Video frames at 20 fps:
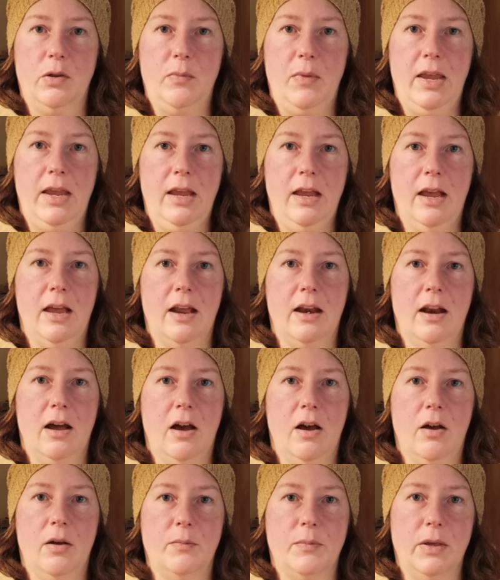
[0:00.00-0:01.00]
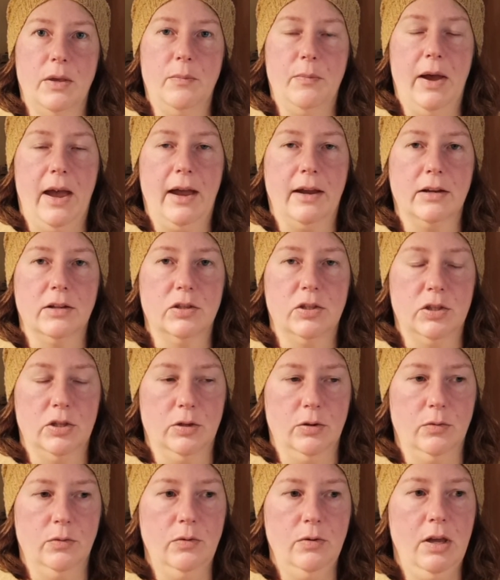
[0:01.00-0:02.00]
me, and I'll be back
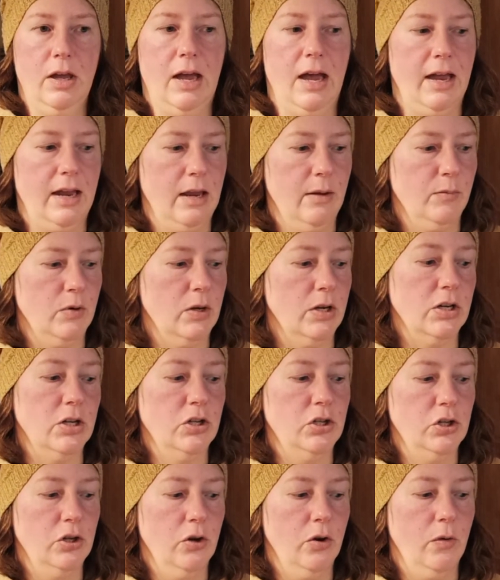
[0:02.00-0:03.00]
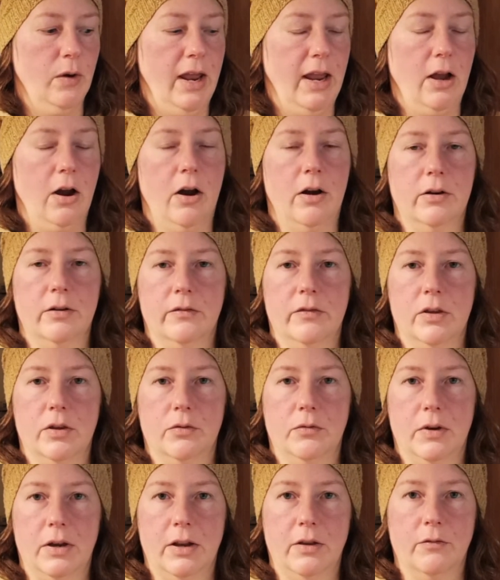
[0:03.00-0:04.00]
soon. I am going to do a card of the year
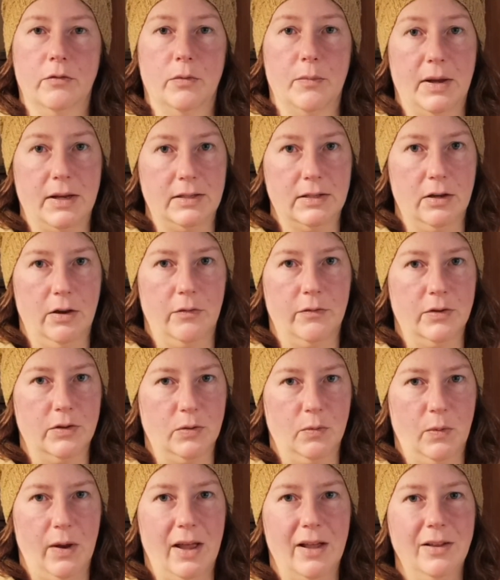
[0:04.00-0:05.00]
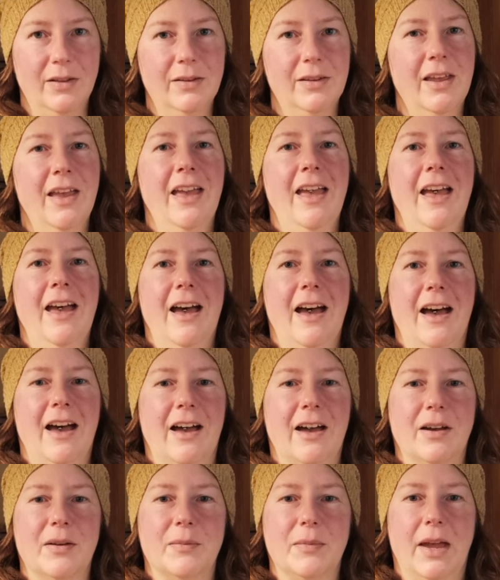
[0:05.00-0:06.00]
reading for myself as well.
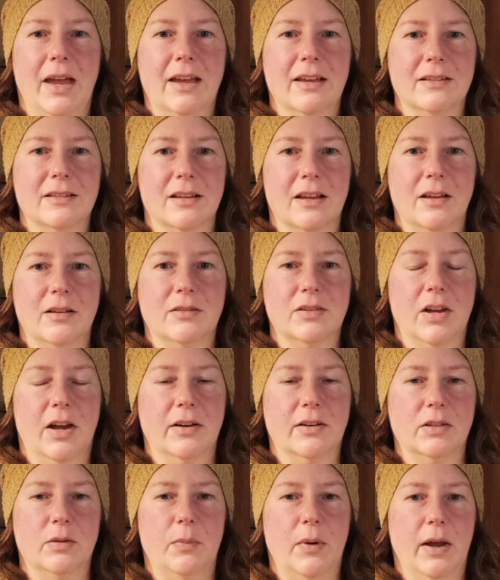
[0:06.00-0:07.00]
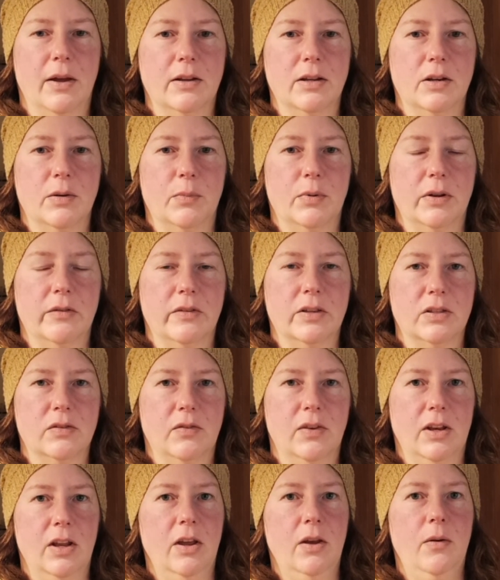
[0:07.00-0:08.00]
As I talked about in a previous
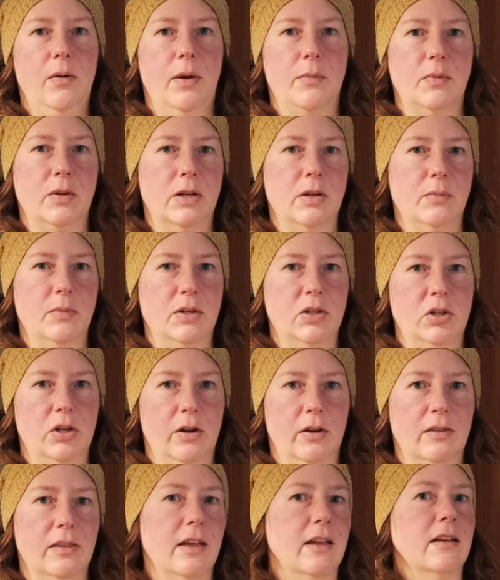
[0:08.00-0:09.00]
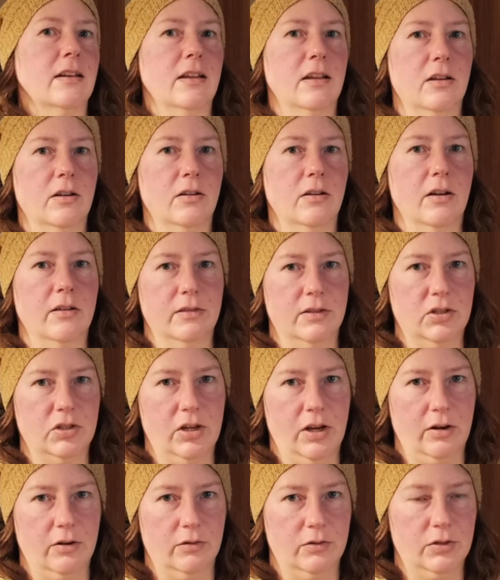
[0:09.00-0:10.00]
video, I'm going to be sharing that here on the
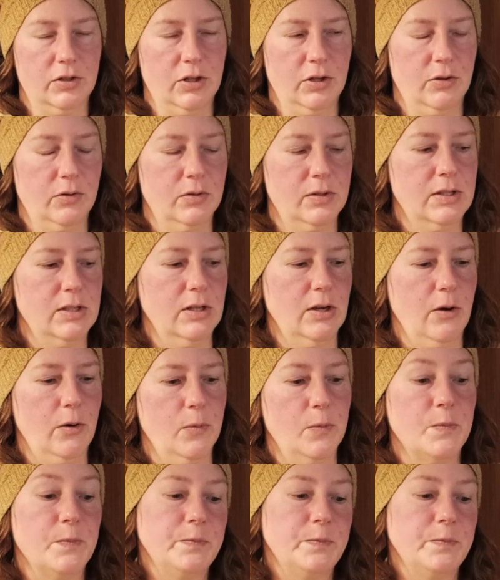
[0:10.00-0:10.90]
channel too. So